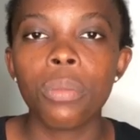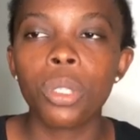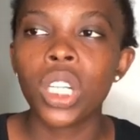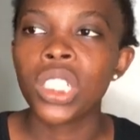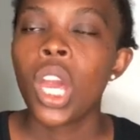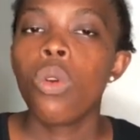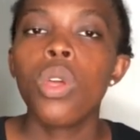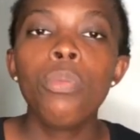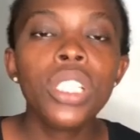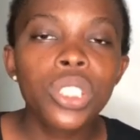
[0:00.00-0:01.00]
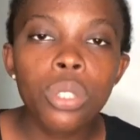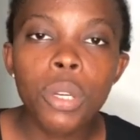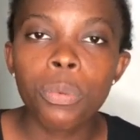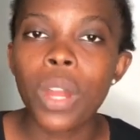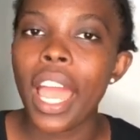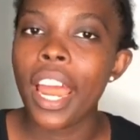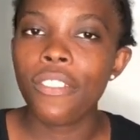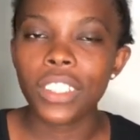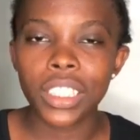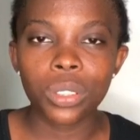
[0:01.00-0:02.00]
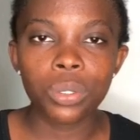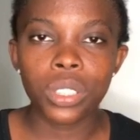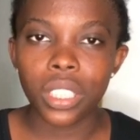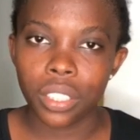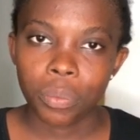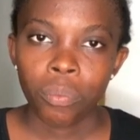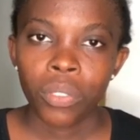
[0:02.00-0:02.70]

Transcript: because we meet new people every single day,